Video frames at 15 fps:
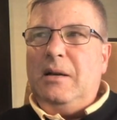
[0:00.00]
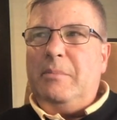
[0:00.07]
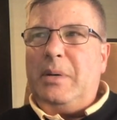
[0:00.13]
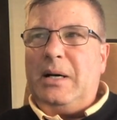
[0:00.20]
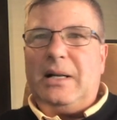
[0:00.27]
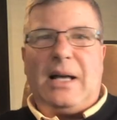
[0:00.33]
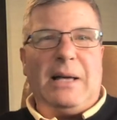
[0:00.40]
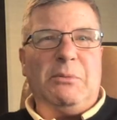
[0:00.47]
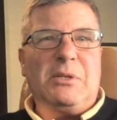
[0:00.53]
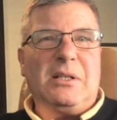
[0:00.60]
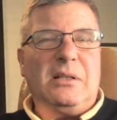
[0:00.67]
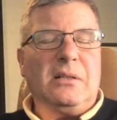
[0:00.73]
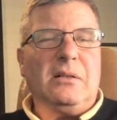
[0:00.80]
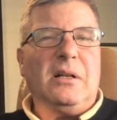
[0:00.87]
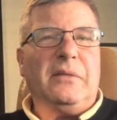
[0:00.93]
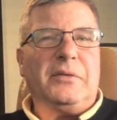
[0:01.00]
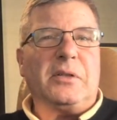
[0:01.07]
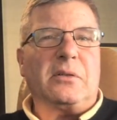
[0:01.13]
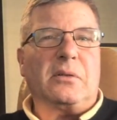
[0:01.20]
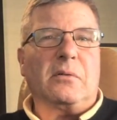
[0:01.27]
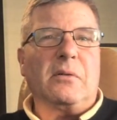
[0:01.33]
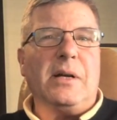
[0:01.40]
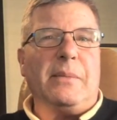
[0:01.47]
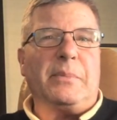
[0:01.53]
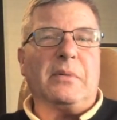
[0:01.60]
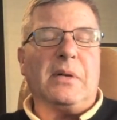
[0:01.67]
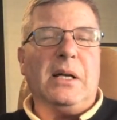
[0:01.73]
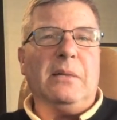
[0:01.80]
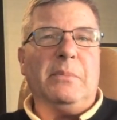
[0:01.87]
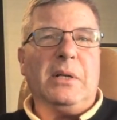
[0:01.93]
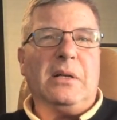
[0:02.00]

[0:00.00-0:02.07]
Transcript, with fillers: But I was a little off the script, right?